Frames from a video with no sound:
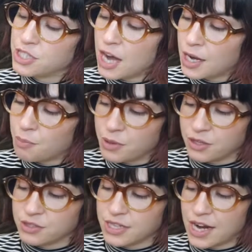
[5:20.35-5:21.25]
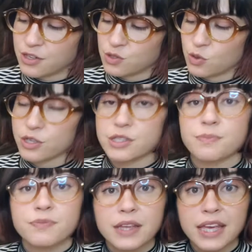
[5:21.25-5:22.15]
duck-billed dinosaurs.
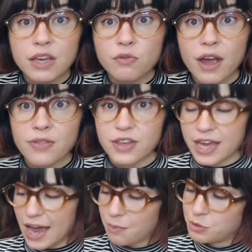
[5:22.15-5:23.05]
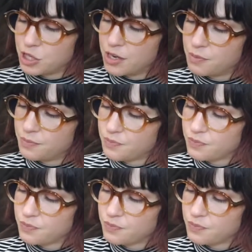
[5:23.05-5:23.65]
He read the caption.